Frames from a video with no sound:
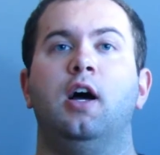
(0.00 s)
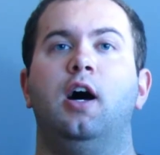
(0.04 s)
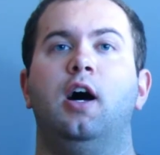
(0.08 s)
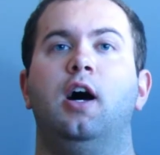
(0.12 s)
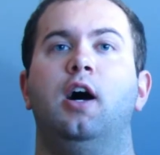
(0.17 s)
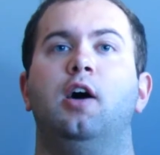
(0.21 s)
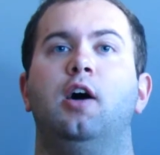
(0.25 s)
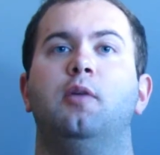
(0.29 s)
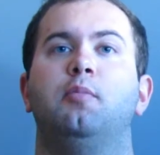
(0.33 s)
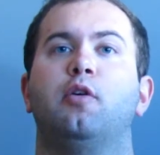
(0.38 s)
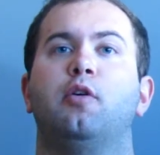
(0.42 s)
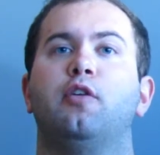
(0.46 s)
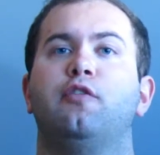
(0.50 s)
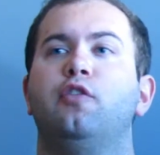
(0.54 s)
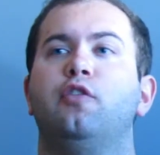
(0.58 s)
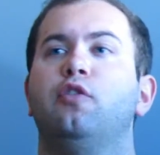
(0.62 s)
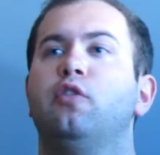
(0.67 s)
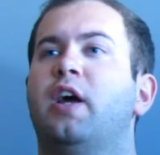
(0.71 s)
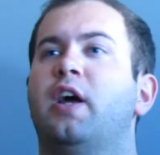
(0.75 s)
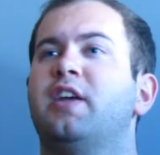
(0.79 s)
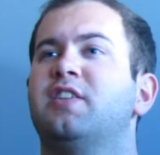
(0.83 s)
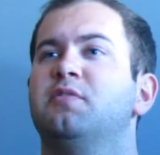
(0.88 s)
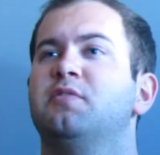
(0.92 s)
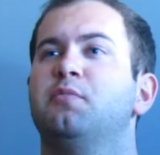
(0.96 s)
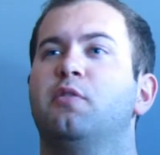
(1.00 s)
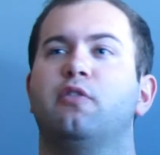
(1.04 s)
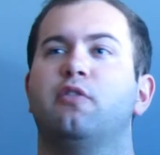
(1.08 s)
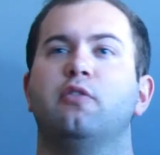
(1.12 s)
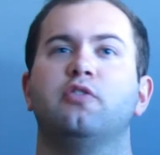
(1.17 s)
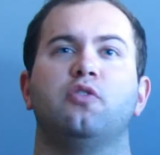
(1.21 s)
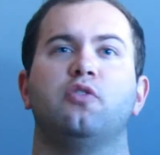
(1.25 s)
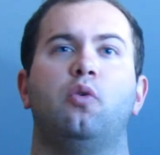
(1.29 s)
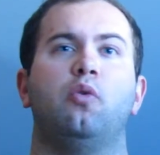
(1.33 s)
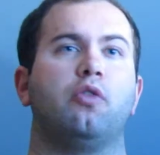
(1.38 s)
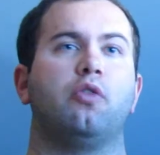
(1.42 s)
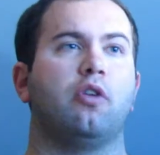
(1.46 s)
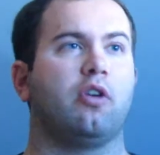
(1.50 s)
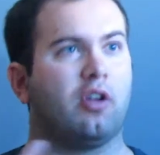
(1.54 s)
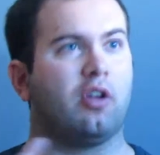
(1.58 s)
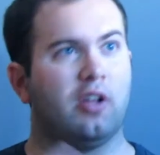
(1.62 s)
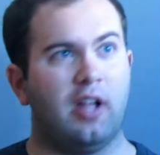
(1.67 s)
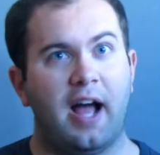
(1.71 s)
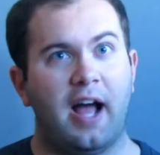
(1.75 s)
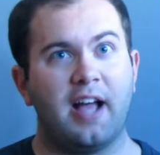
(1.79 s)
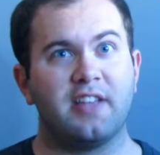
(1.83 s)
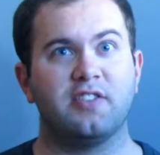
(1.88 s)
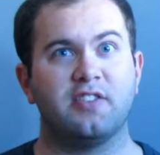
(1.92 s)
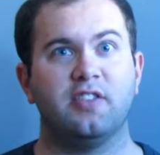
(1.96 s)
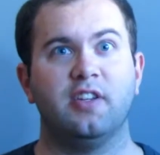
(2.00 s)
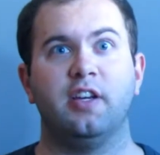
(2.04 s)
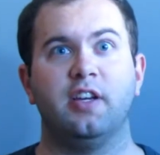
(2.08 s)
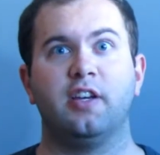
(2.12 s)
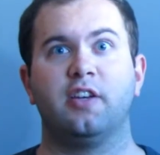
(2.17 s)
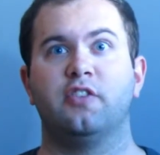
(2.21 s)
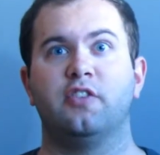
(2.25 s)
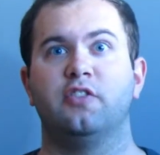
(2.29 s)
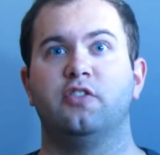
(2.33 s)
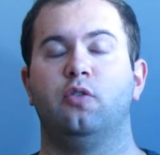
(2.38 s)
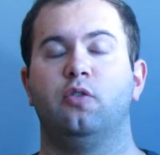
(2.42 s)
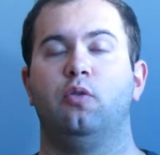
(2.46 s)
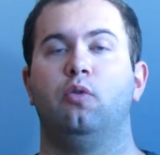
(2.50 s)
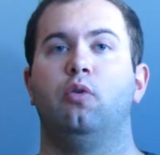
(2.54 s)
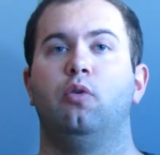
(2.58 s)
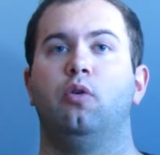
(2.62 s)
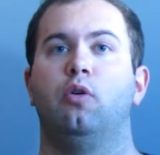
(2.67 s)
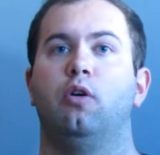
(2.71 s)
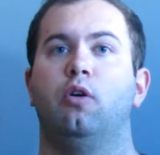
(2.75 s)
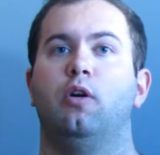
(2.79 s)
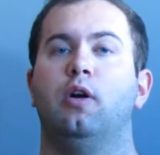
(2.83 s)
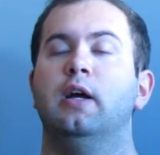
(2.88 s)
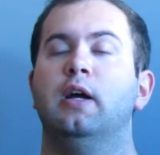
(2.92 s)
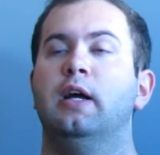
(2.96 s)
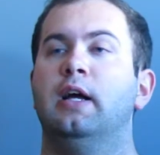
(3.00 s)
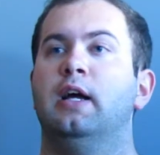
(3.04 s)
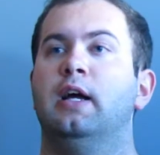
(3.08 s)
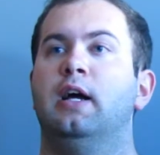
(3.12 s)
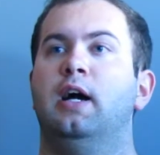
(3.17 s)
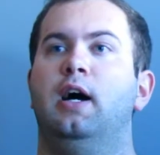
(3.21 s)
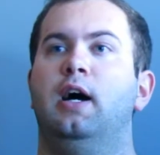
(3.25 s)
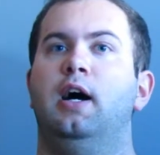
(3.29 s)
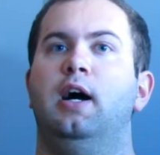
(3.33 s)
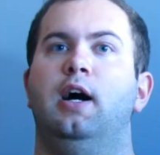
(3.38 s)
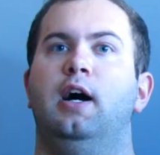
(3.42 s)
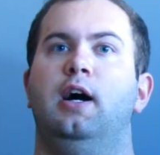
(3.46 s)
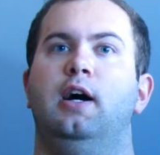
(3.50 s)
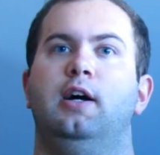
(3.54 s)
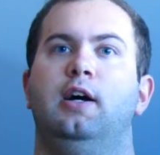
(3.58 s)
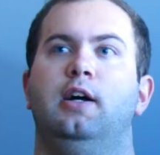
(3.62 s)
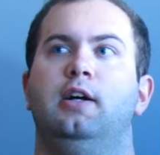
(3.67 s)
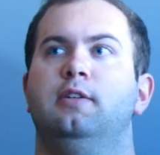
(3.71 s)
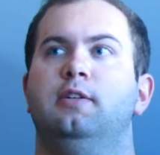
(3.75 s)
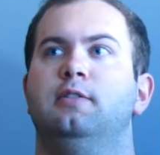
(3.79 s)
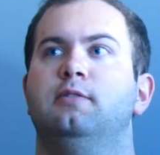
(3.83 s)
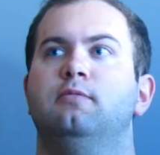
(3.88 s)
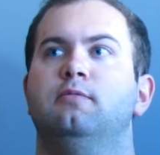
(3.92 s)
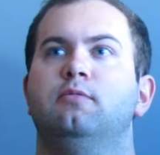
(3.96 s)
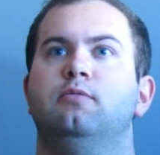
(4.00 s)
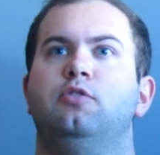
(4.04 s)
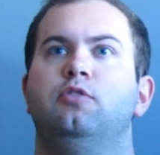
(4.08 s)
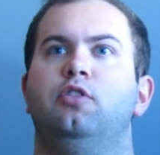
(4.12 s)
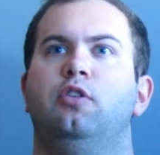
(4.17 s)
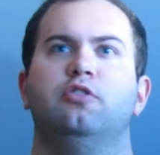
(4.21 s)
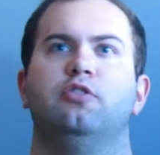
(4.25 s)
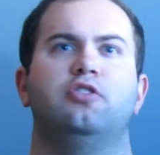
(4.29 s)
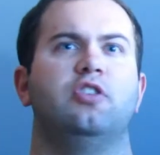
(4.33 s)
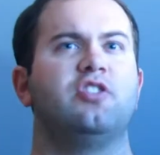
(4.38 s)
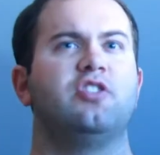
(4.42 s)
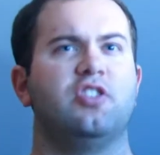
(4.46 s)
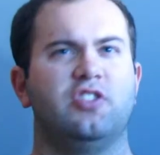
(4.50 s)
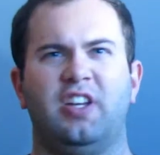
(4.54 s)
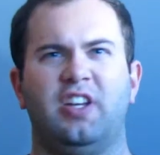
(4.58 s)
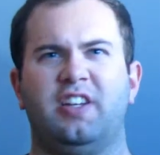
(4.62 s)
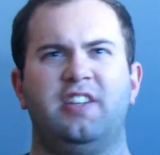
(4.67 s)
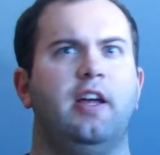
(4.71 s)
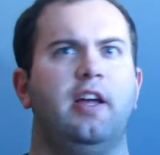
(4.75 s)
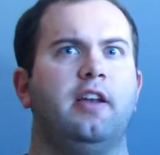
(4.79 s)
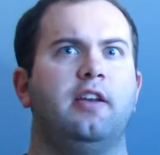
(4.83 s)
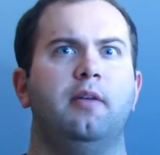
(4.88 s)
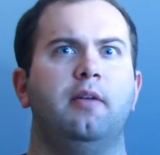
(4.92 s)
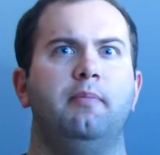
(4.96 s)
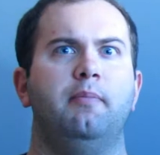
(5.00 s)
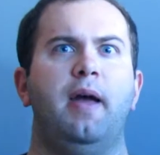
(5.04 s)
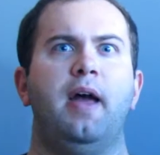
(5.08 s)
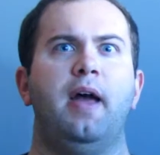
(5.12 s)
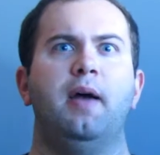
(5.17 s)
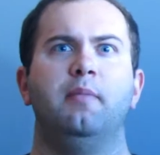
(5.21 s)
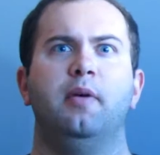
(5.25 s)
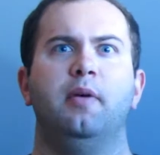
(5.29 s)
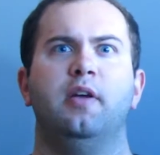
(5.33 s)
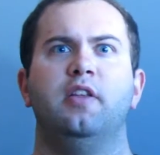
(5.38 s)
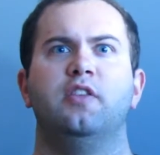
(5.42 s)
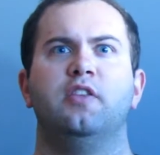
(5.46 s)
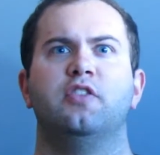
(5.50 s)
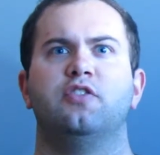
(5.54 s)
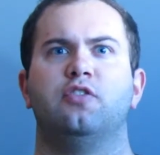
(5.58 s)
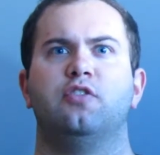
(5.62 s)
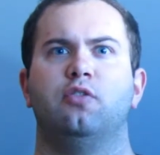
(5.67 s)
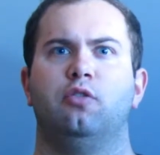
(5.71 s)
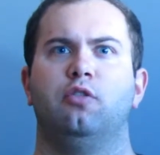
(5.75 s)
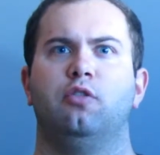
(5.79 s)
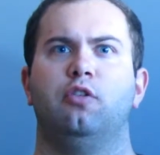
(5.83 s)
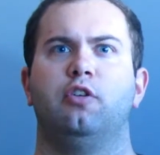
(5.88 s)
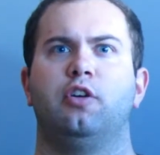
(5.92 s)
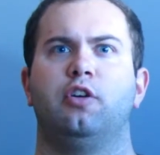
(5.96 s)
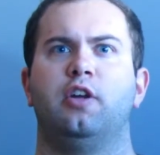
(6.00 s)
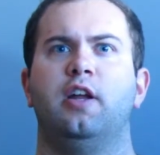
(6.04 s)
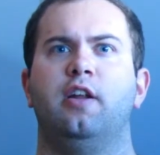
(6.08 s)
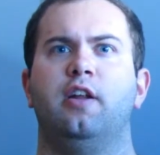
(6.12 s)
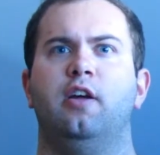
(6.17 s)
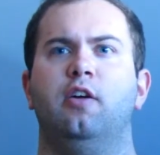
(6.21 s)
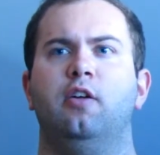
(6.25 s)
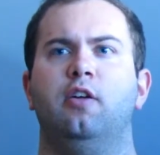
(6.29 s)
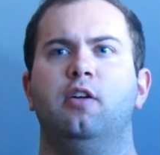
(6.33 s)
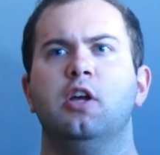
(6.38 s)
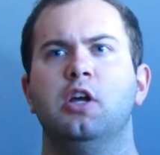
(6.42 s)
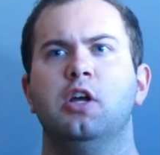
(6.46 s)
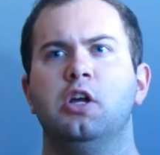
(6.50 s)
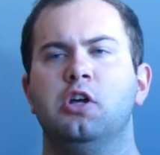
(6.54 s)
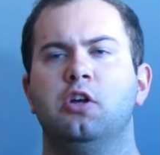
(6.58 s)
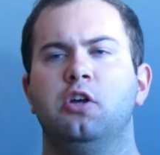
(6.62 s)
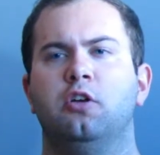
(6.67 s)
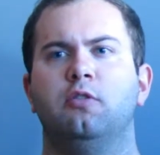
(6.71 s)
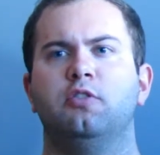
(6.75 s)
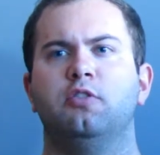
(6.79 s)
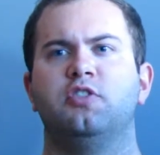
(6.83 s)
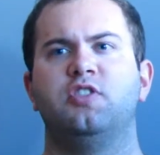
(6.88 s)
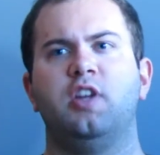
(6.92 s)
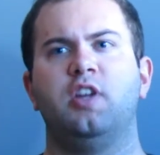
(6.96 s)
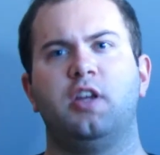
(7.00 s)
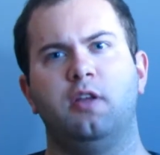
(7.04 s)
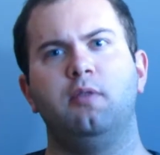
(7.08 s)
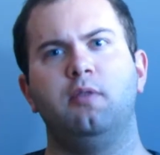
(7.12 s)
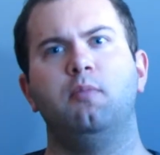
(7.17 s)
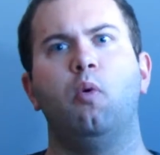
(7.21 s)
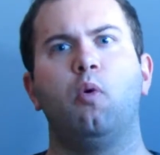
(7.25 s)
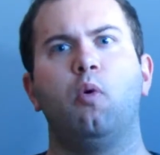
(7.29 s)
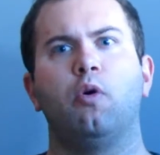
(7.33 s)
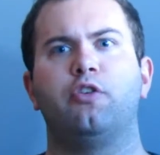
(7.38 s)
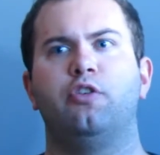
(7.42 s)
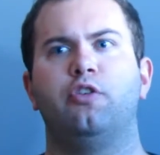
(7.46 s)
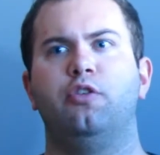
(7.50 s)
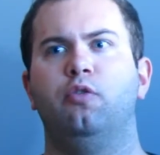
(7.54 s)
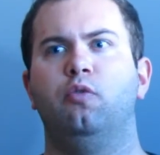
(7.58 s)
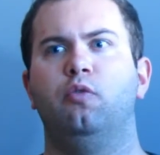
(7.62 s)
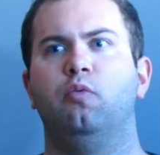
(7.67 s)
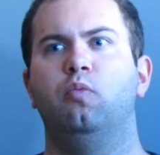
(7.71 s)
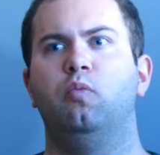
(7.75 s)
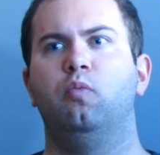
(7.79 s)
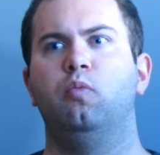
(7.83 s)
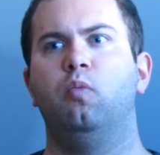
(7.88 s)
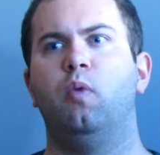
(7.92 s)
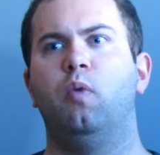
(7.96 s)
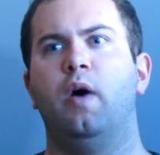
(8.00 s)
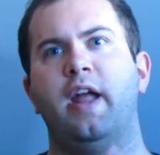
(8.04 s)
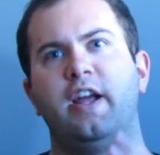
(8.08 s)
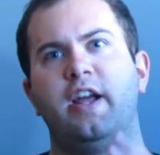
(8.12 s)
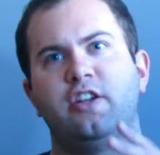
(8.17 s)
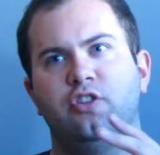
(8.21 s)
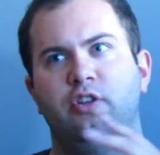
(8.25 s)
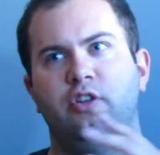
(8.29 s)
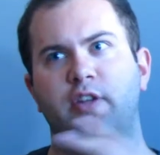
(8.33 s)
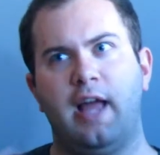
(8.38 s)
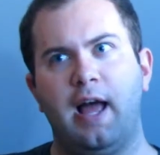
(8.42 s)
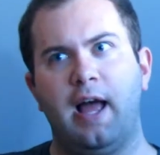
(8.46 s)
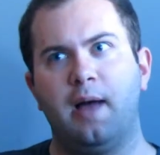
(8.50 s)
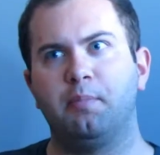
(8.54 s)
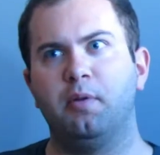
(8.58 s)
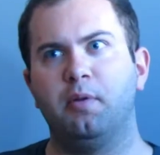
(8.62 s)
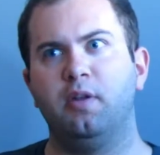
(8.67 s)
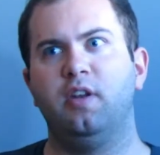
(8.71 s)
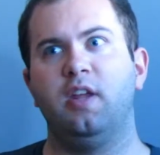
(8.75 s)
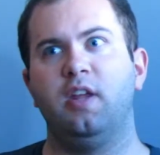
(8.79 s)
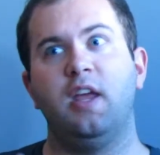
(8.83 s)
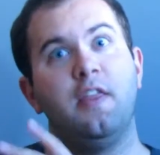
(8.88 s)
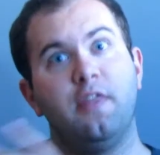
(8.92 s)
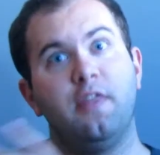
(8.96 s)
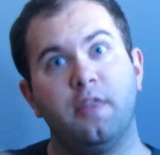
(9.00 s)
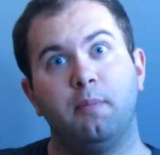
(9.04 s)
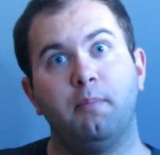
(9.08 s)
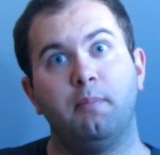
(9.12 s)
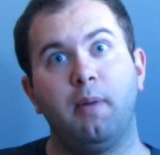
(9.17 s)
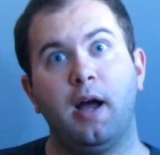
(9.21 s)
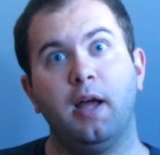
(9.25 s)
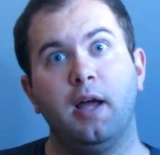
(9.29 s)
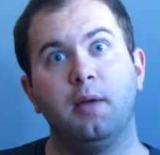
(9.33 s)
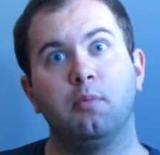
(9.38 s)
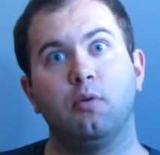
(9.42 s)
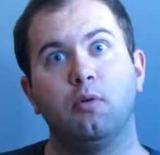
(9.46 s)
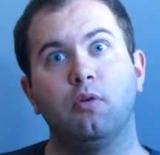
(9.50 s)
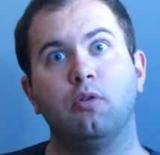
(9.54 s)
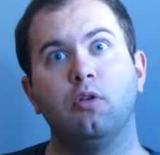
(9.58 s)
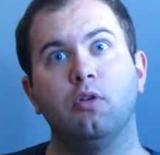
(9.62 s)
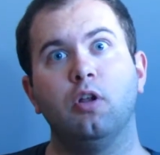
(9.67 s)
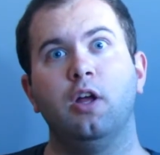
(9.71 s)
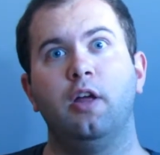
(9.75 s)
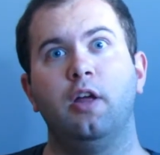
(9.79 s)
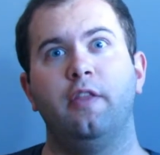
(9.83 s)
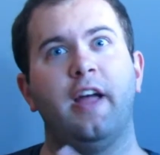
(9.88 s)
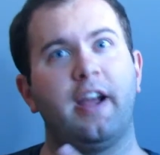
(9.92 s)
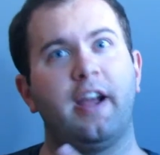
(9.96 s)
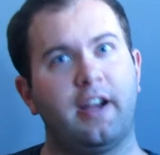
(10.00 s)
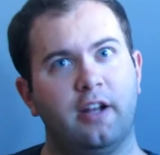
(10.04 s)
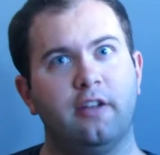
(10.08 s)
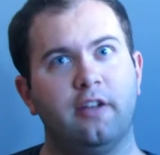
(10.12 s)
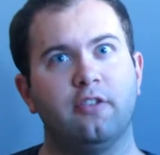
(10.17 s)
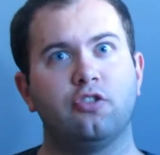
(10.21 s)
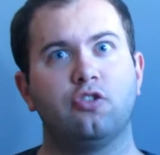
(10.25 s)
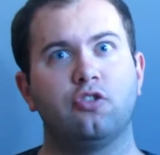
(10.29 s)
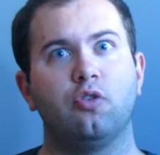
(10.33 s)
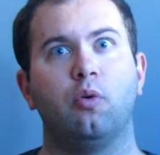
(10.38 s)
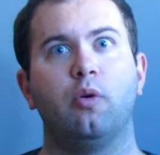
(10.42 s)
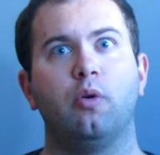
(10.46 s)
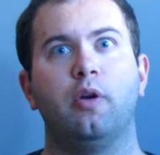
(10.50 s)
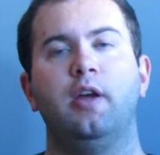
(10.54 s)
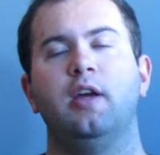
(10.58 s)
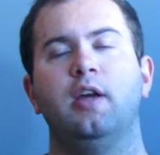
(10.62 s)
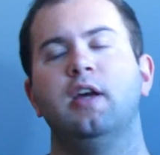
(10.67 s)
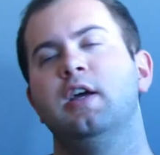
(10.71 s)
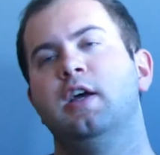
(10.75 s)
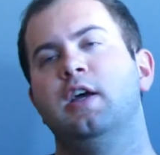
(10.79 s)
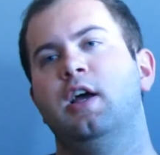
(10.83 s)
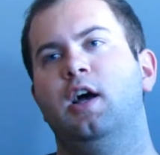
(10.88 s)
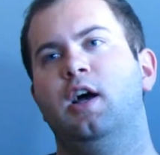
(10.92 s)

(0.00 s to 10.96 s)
But if you like some of those older classics, or such as like Ten Commandments, or kind of sticking more to what actually happened in the Bible, that kind of story,